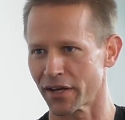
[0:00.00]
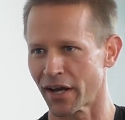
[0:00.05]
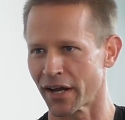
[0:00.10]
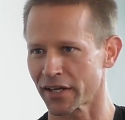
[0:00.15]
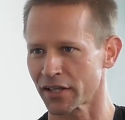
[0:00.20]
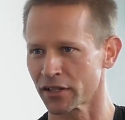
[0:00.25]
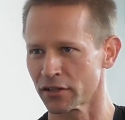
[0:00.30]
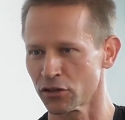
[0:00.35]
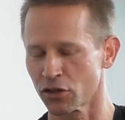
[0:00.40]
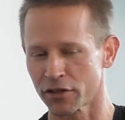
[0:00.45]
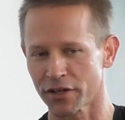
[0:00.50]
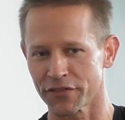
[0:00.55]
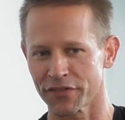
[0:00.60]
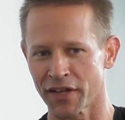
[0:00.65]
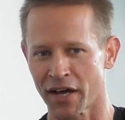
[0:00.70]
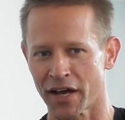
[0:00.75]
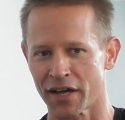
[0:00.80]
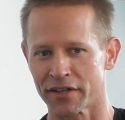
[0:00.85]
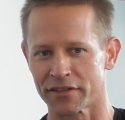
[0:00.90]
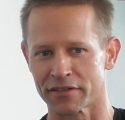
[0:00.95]
I can look at
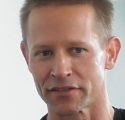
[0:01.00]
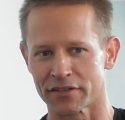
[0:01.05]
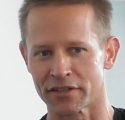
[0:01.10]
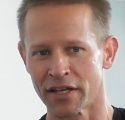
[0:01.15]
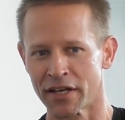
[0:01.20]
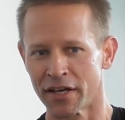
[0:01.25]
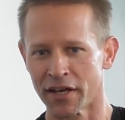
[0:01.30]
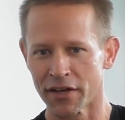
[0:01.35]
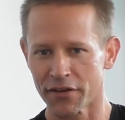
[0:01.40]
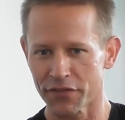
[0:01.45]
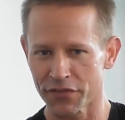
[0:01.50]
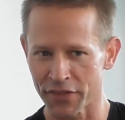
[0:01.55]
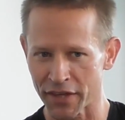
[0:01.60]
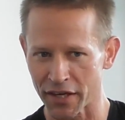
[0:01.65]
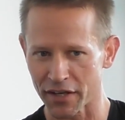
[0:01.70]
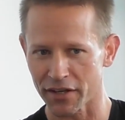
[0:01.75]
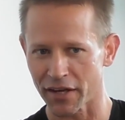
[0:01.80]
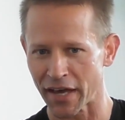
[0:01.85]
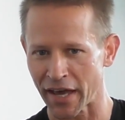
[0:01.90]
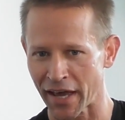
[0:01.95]
that and
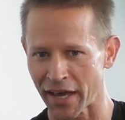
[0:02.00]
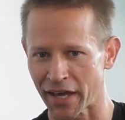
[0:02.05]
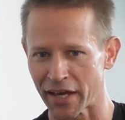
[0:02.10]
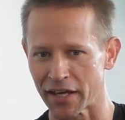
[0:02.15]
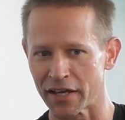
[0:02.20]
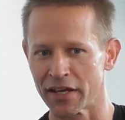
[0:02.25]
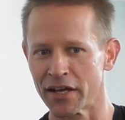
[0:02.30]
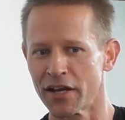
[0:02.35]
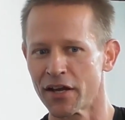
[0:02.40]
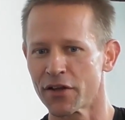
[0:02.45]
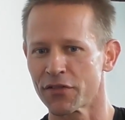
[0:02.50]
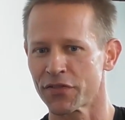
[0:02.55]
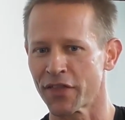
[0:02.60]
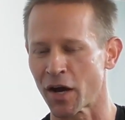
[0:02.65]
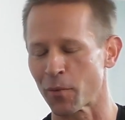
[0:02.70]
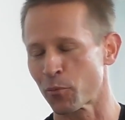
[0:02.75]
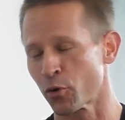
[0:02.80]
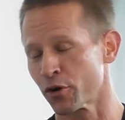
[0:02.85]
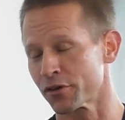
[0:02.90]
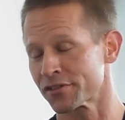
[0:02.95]
think, hey,
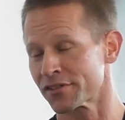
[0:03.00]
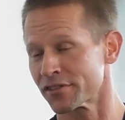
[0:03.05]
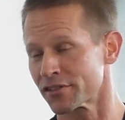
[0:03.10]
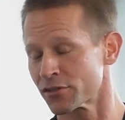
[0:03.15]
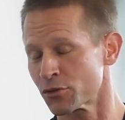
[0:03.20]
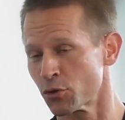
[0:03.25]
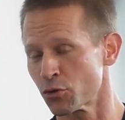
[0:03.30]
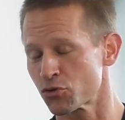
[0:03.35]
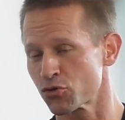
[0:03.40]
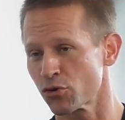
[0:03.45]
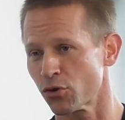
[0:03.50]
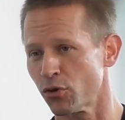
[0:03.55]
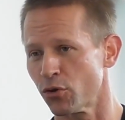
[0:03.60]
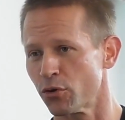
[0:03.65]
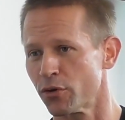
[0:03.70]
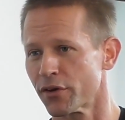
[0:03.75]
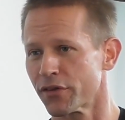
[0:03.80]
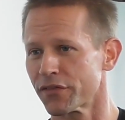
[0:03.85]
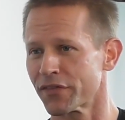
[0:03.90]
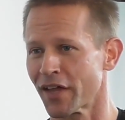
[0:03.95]
that person's
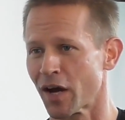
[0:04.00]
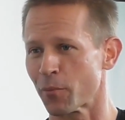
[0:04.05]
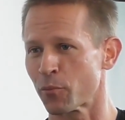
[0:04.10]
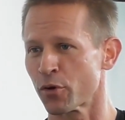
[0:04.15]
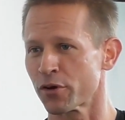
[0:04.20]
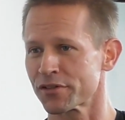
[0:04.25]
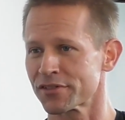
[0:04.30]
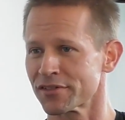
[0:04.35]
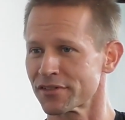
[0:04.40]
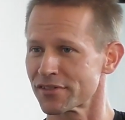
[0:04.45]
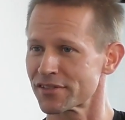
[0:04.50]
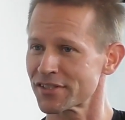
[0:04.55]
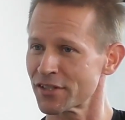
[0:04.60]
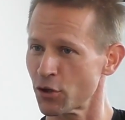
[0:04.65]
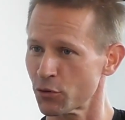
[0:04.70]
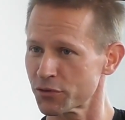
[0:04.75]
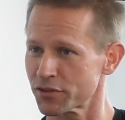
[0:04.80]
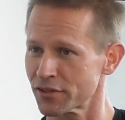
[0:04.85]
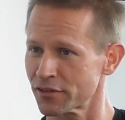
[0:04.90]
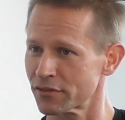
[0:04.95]
neutral, that person's
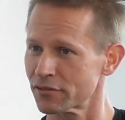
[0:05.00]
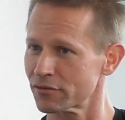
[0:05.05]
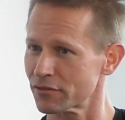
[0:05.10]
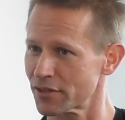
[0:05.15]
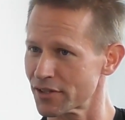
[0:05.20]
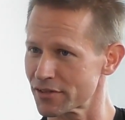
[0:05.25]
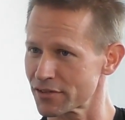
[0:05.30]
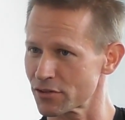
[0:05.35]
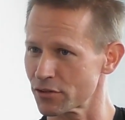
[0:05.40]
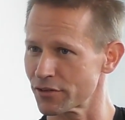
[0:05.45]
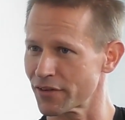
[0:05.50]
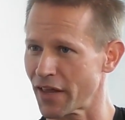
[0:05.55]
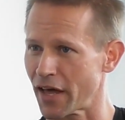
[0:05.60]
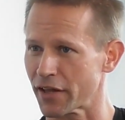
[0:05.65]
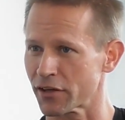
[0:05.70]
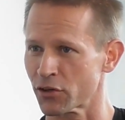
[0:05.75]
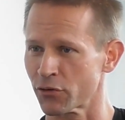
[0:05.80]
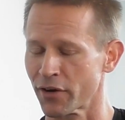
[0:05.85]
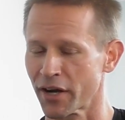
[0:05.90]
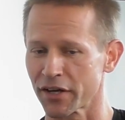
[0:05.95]
tilted in this or
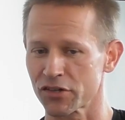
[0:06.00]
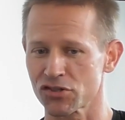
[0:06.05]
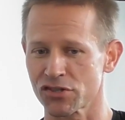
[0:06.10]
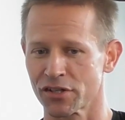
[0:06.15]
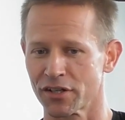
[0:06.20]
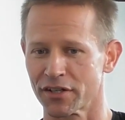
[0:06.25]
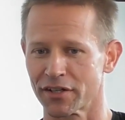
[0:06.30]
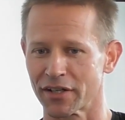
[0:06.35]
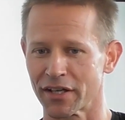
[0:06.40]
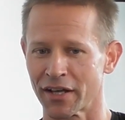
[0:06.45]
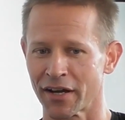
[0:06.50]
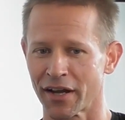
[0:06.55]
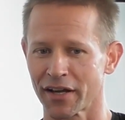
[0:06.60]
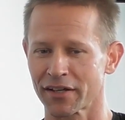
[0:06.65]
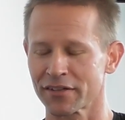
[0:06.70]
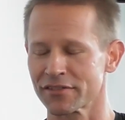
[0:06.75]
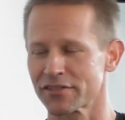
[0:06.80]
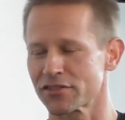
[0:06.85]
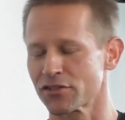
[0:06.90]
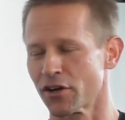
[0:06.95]
that direction, and I
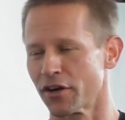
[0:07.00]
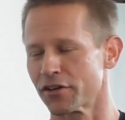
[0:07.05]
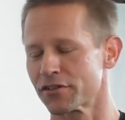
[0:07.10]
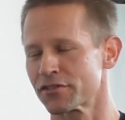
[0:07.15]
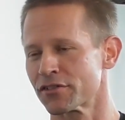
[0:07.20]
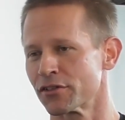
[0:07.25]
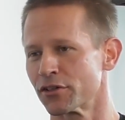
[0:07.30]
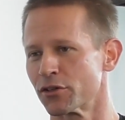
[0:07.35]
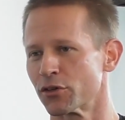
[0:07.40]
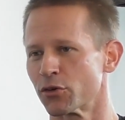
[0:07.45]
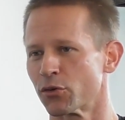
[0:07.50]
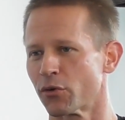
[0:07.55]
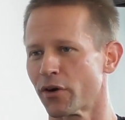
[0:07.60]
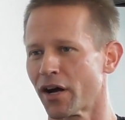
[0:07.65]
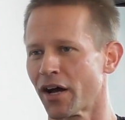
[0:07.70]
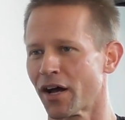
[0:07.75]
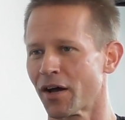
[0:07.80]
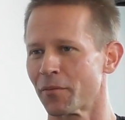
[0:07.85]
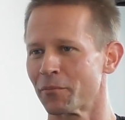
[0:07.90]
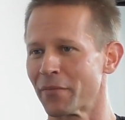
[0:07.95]
can start to
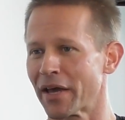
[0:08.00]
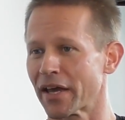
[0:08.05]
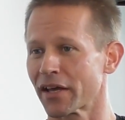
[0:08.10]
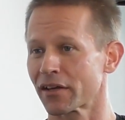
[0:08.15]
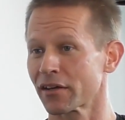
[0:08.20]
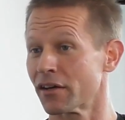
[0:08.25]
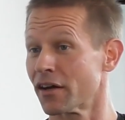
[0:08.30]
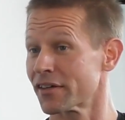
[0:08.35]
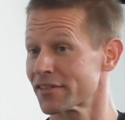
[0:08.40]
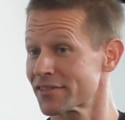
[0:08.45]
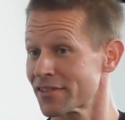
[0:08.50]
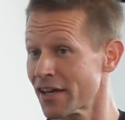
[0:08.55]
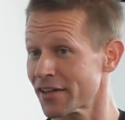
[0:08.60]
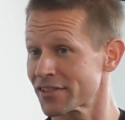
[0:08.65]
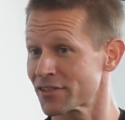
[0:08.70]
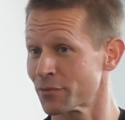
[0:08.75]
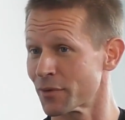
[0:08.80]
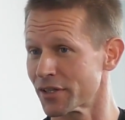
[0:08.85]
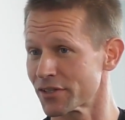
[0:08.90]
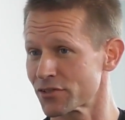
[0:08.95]
make
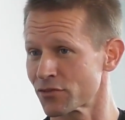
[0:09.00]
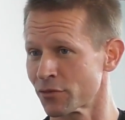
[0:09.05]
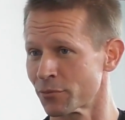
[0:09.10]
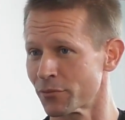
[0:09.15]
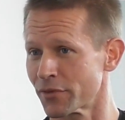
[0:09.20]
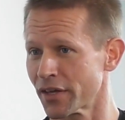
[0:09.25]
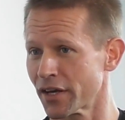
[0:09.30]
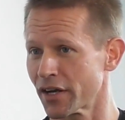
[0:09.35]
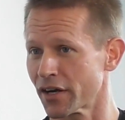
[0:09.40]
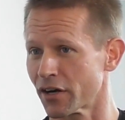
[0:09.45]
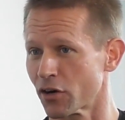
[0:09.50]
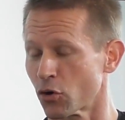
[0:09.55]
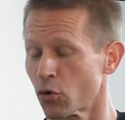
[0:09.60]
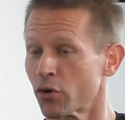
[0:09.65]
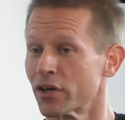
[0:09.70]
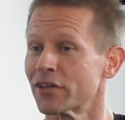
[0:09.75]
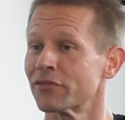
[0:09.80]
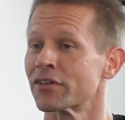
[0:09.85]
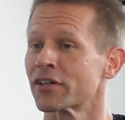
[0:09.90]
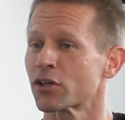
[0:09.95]
assessments from there or
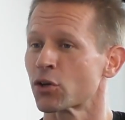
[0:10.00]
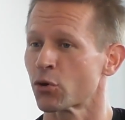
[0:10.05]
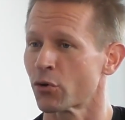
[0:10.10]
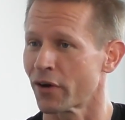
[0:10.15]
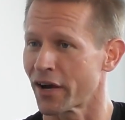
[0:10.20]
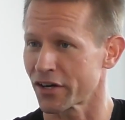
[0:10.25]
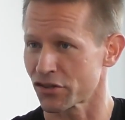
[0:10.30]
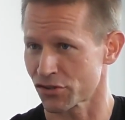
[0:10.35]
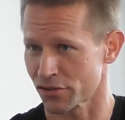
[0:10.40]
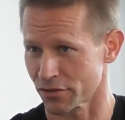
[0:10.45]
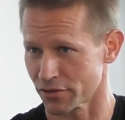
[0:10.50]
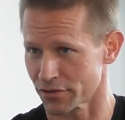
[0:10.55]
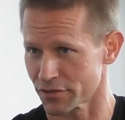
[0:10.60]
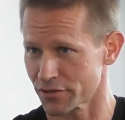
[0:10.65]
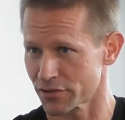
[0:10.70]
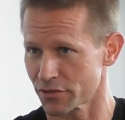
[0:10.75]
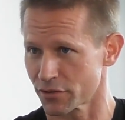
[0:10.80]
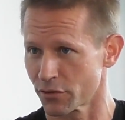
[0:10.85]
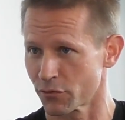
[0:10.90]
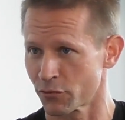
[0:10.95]
even
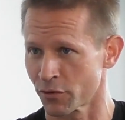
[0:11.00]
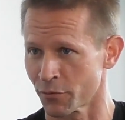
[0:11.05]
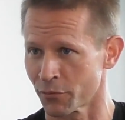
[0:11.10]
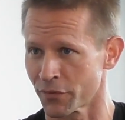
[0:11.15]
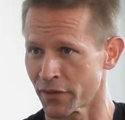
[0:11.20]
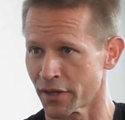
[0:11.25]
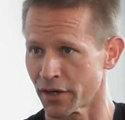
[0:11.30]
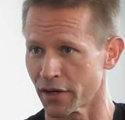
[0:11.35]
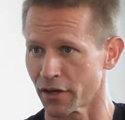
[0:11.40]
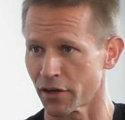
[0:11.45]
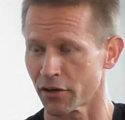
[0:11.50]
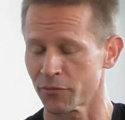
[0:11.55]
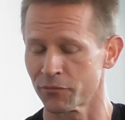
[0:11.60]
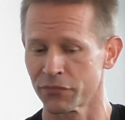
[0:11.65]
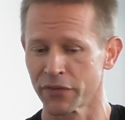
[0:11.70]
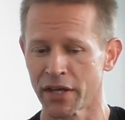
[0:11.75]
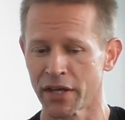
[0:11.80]
corrections from there.